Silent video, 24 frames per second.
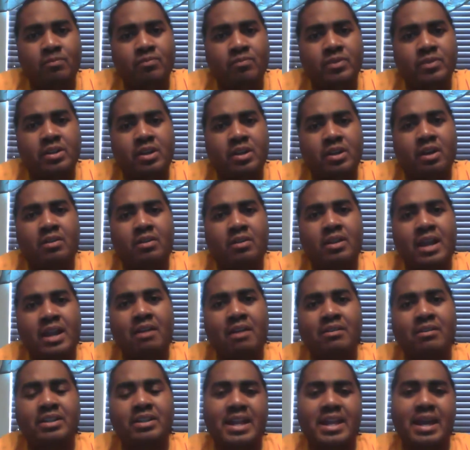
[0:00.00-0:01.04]
You know,
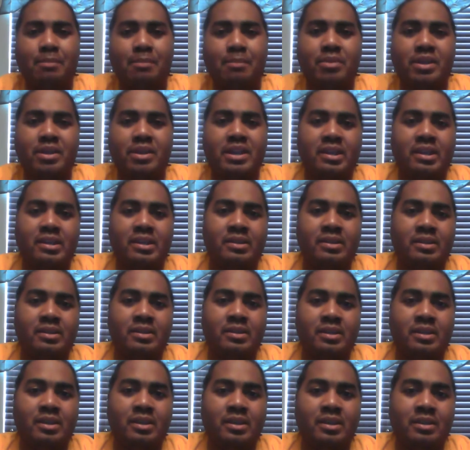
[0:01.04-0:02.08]
how could that be?
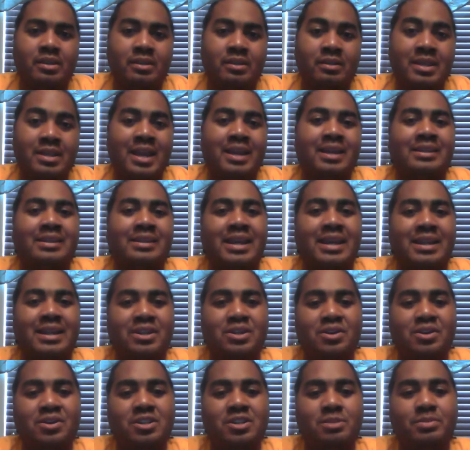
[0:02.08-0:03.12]
That
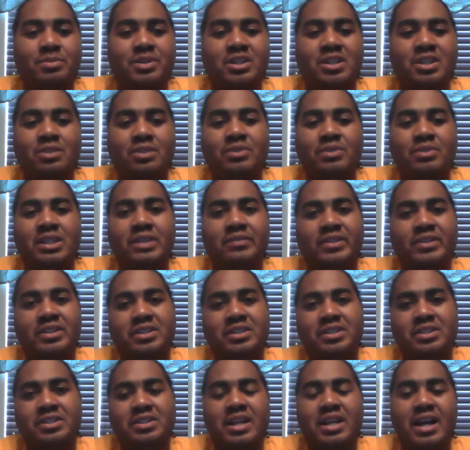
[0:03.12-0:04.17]
occurs because we live in a
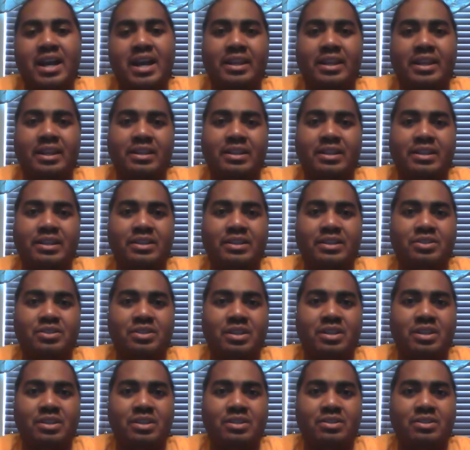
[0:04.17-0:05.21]
society that
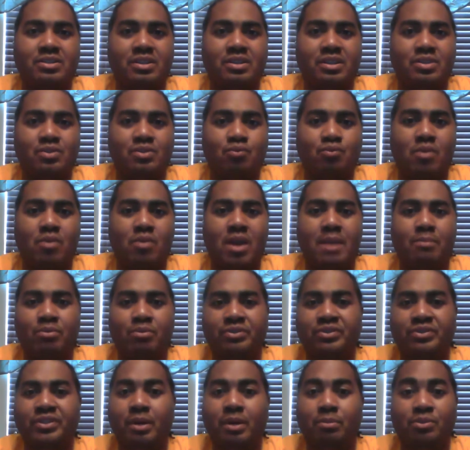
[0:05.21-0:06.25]
is ripe
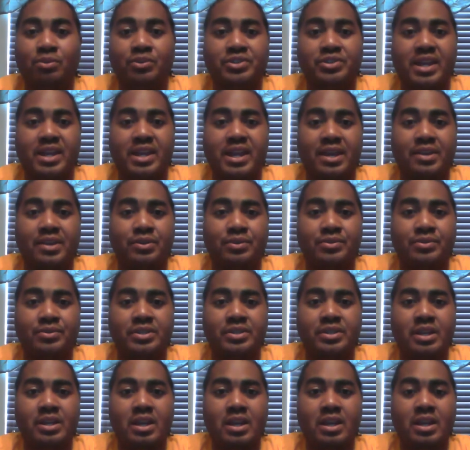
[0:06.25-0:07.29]
with double
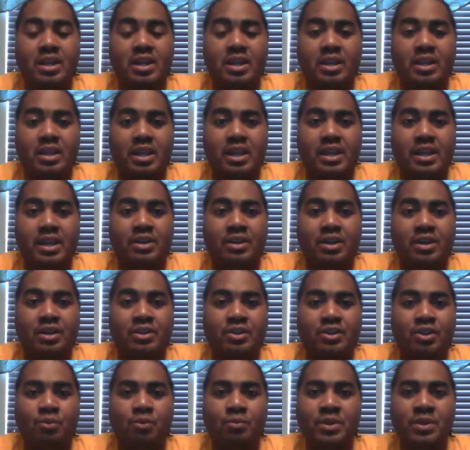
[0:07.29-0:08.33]
standards, and
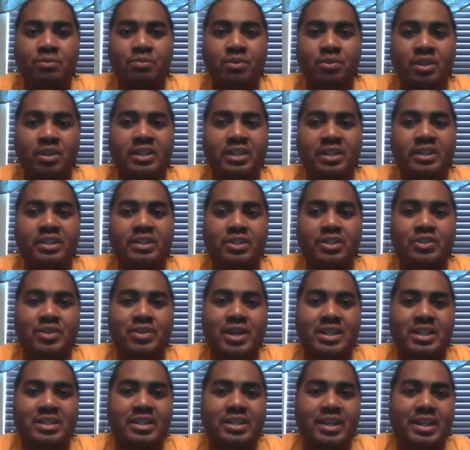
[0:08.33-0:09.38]
you know, we really need to
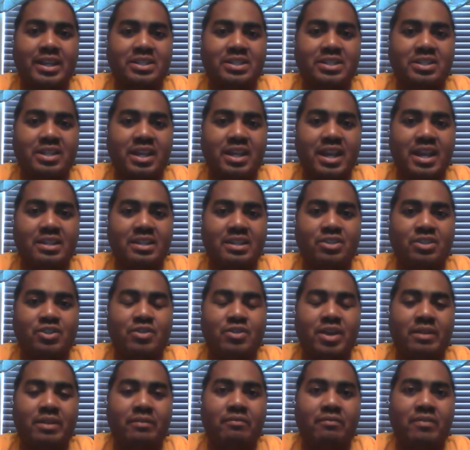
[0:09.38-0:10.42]
try to take a stance and
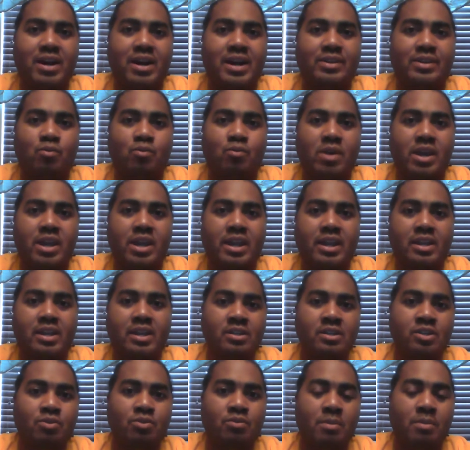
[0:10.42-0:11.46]
try to find a way
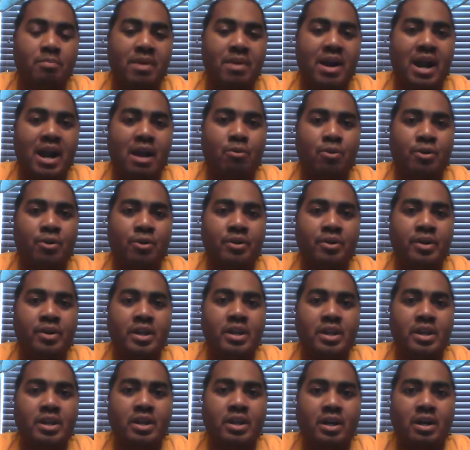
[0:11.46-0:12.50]
to empower
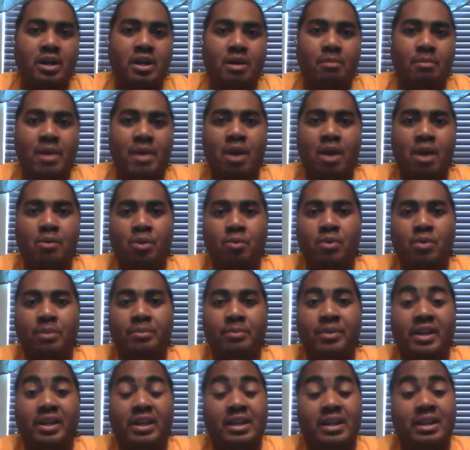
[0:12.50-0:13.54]
our
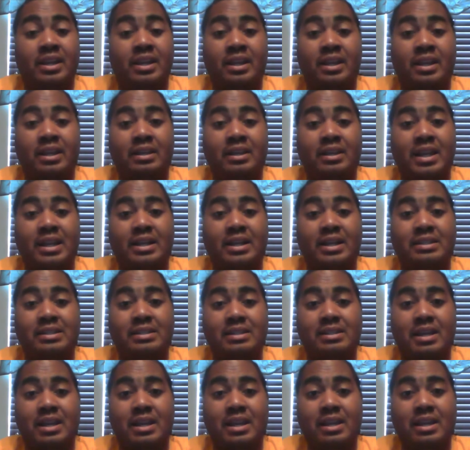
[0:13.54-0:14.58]
women. And like I
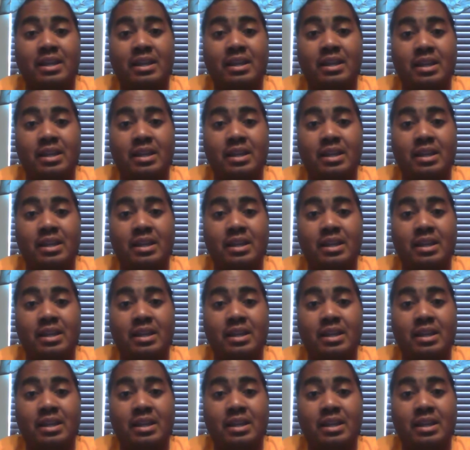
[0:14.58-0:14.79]
say,